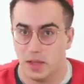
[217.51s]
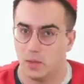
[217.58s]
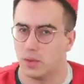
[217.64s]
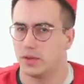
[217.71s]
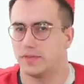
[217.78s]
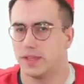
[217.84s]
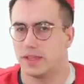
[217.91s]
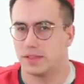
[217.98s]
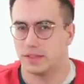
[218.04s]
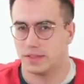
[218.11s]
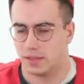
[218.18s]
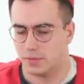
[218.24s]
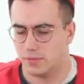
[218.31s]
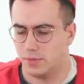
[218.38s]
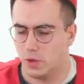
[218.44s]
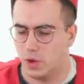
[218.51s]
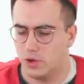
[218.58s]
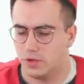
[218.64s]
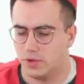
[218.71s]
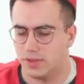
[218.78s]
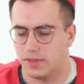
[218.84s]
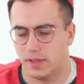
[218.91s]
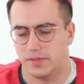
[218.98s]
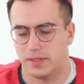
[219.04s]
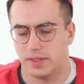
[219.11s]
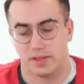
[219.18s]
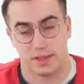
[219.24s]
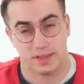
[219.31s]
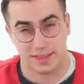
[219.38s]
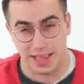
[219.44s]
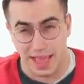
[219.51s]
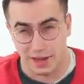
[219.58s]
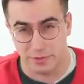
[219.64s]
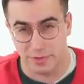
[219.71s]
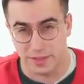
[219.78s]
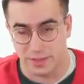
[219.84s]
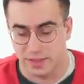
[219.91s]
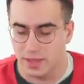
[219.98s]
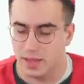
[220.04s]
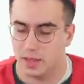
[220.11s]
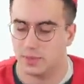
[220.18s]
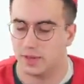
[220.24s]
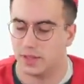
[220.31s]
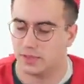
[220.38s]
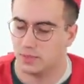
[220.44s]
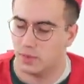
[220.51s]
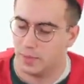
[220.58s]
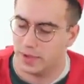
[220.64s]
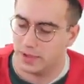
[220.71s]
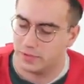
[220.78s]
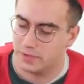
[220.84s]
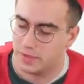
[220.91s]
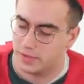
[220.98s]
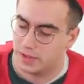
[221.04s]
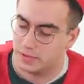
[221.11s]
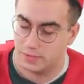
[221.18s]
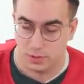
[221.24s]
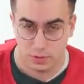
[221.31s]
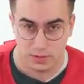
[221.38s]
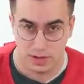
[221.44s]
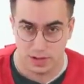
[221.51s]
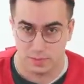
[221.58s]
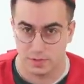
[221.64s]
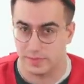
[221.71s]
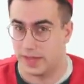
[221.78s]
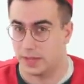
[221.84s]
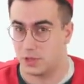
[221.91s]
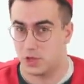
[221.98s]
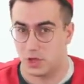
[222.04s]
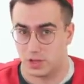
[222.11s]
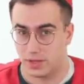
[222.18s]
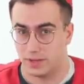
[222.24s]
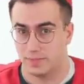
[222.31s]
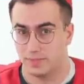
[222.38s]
One of these contains 476 calories, as well as a whopping 54 grams of added sugar.